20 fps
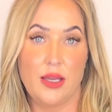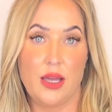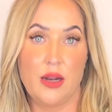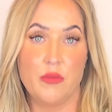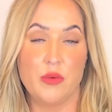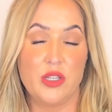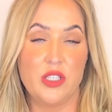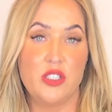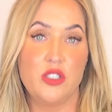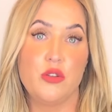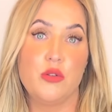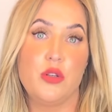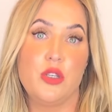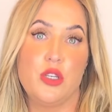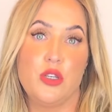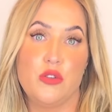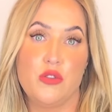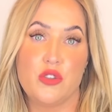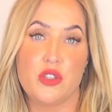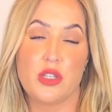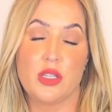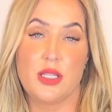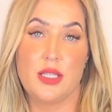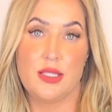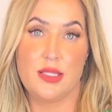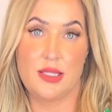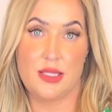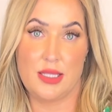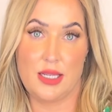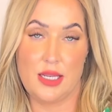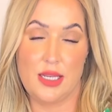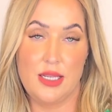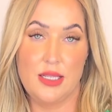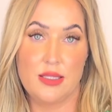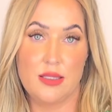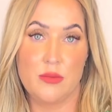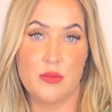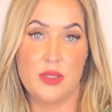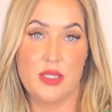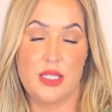And we do usually see
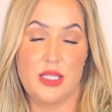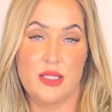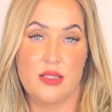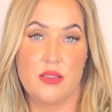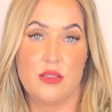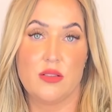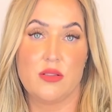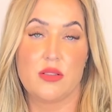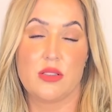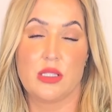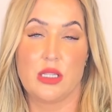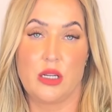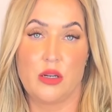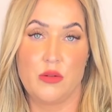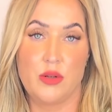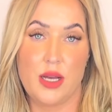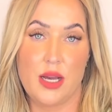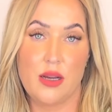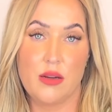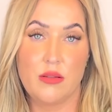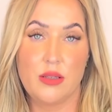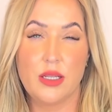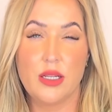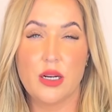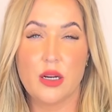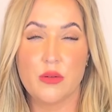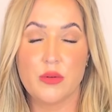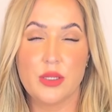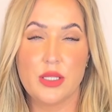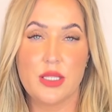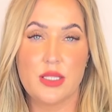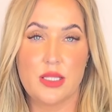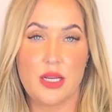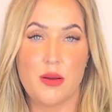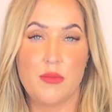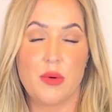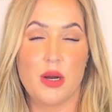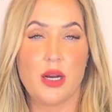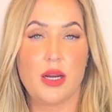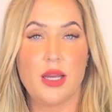some seasonal slowdown in our real
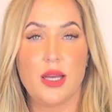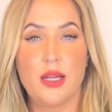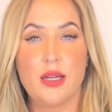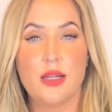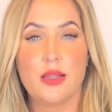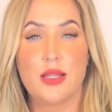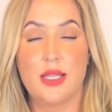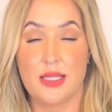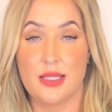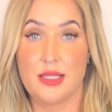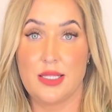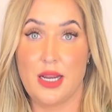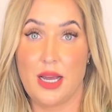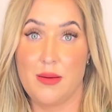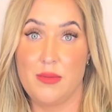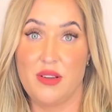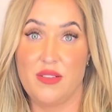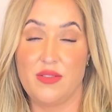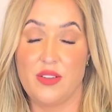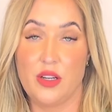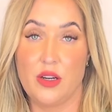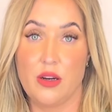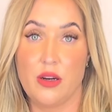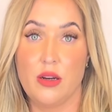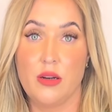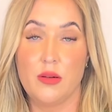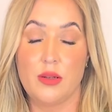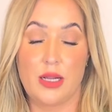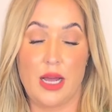estate market this time of year.